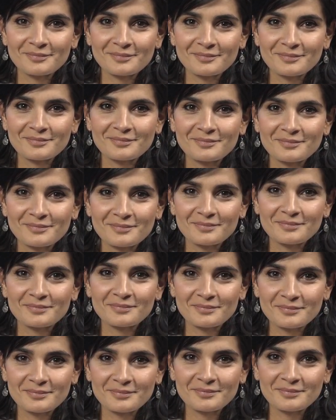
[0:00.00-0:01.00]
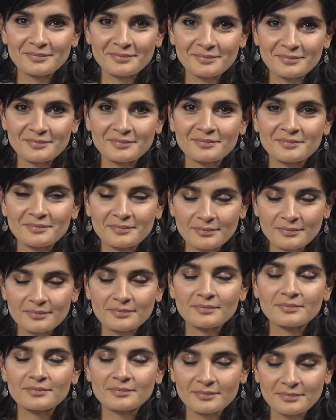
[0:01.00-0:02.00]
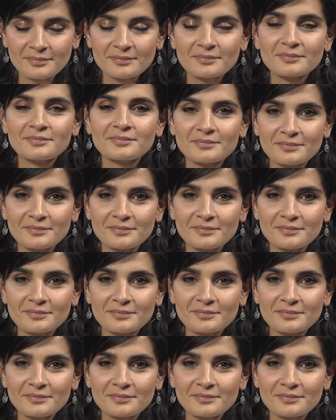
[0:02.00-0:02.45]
[no speech]